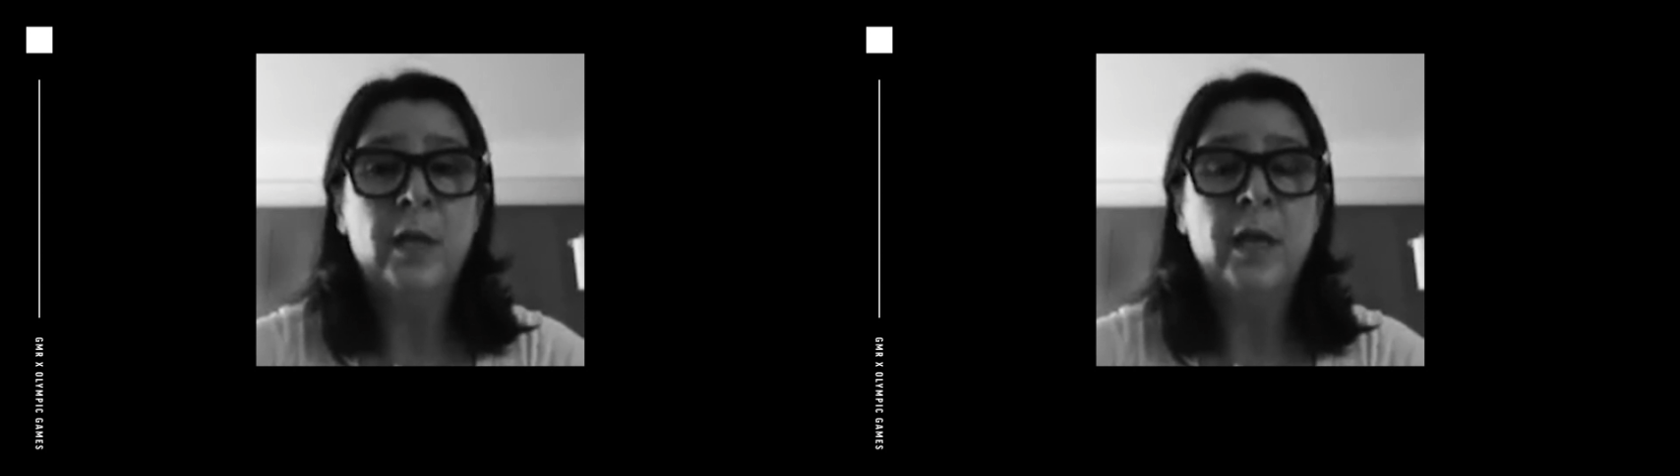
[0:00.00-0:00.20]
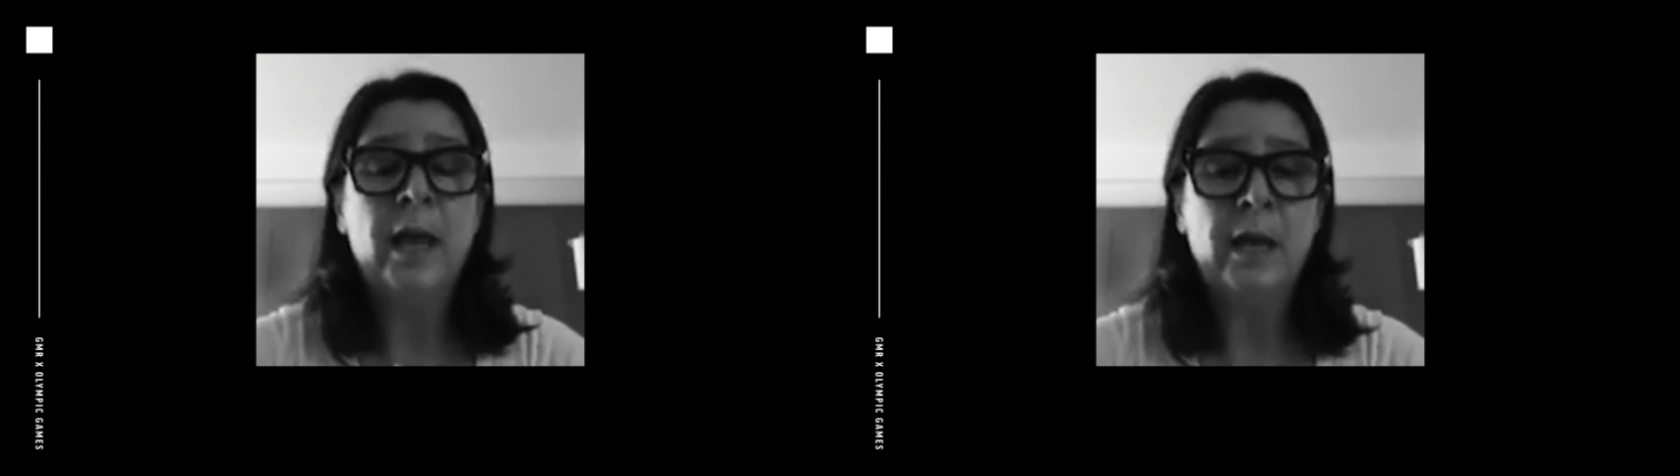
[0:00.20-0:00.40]

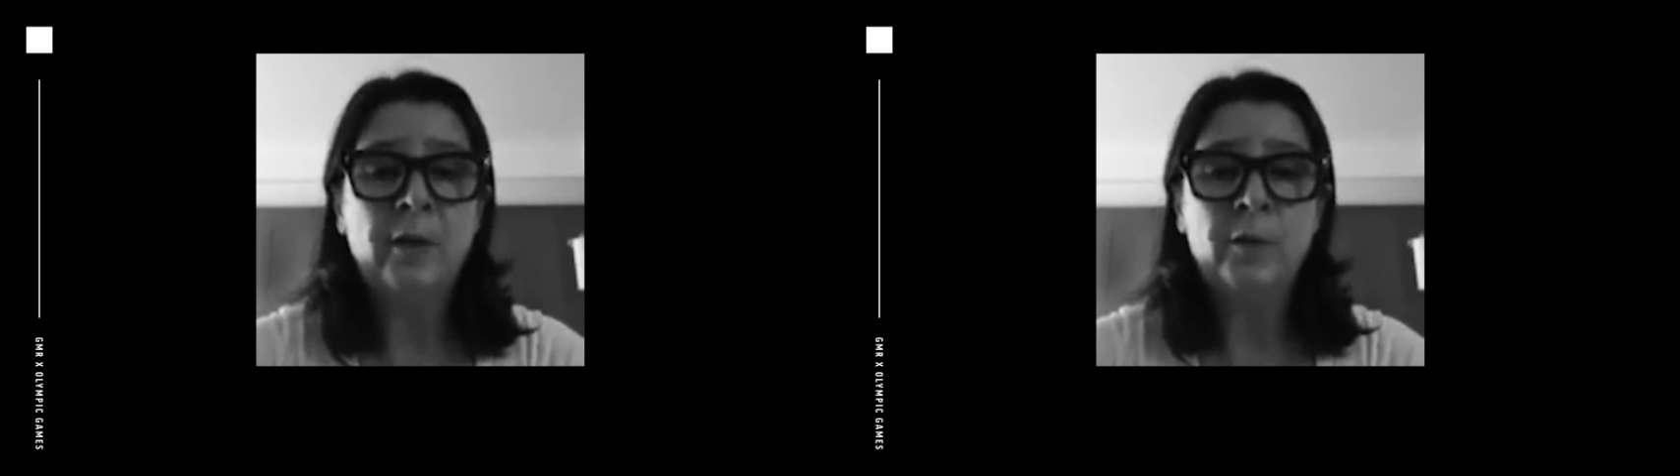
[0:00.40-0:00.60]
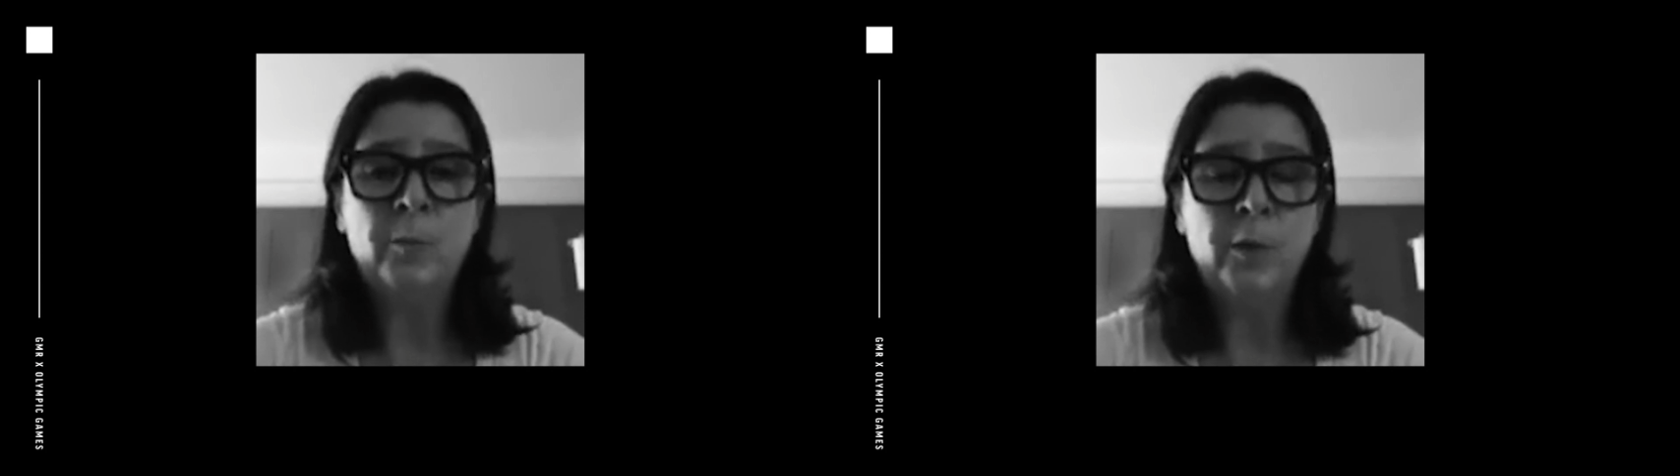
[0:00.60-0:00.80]
how to
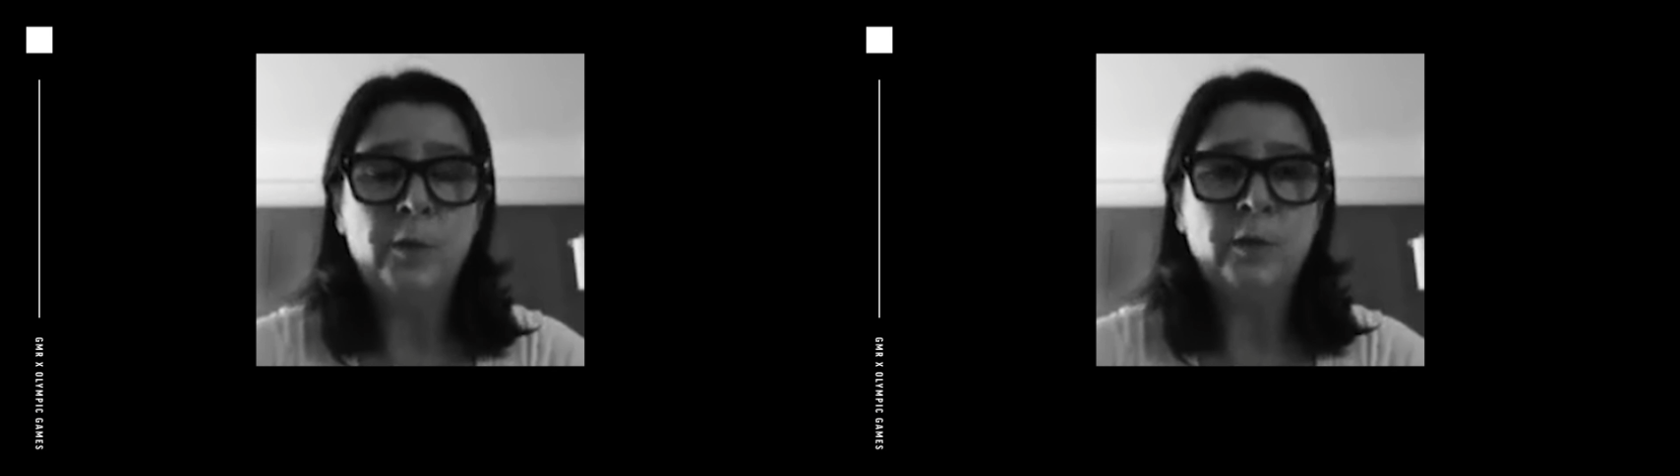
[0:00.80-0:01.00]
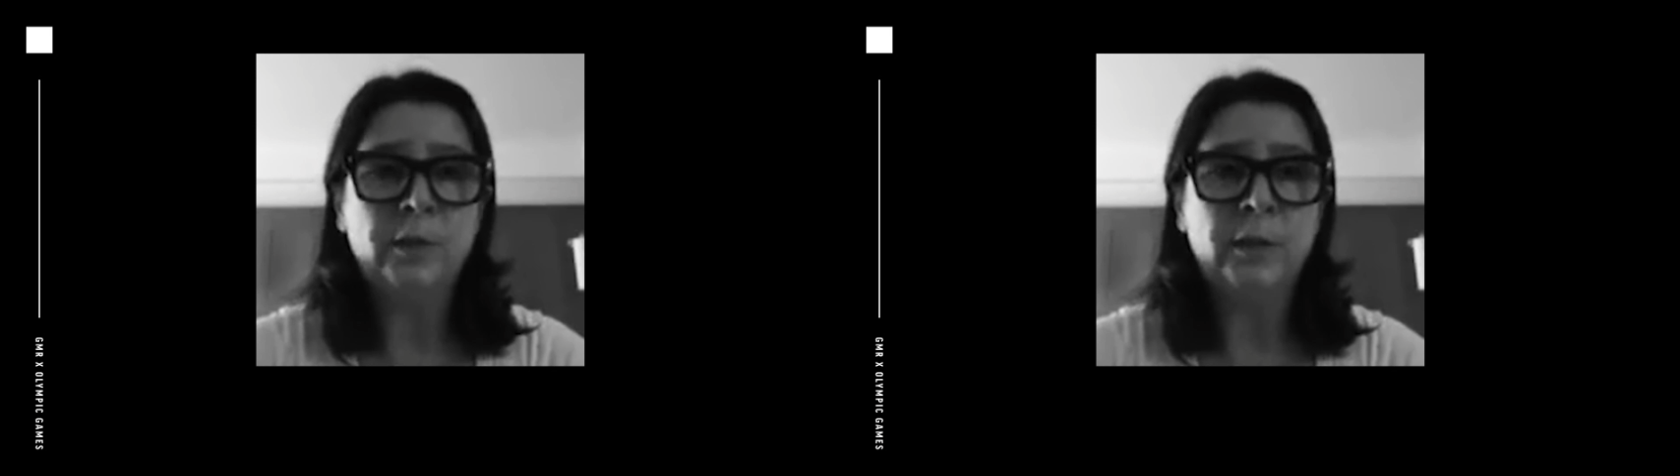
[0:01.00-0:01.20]
work
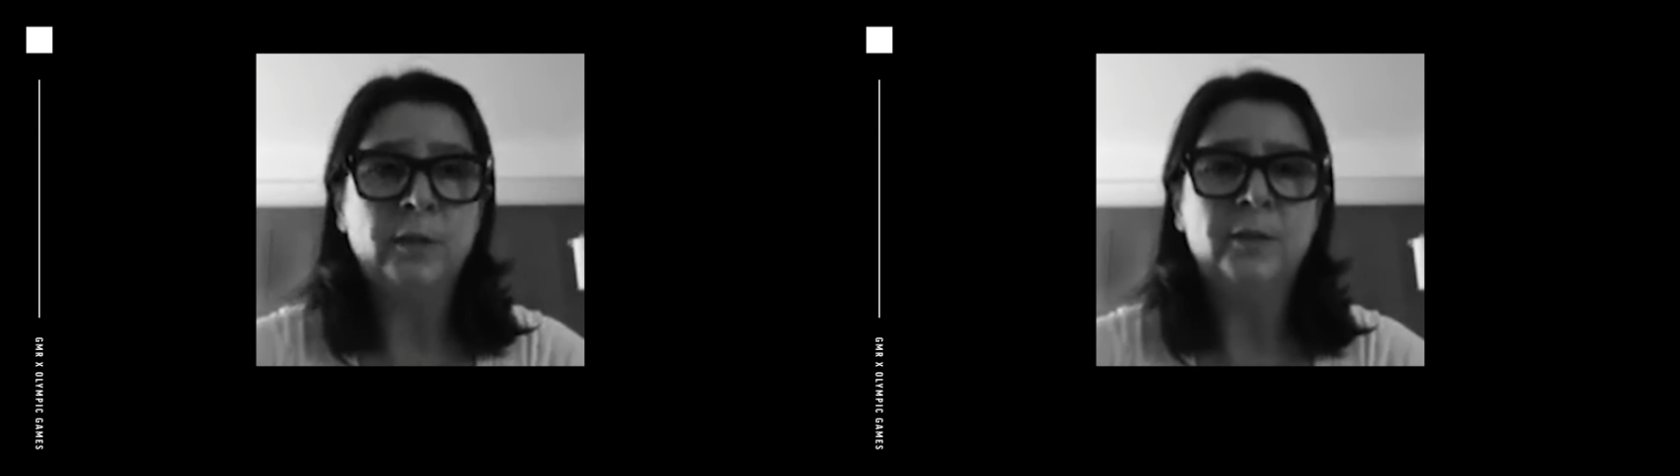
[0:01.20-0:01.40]
on this.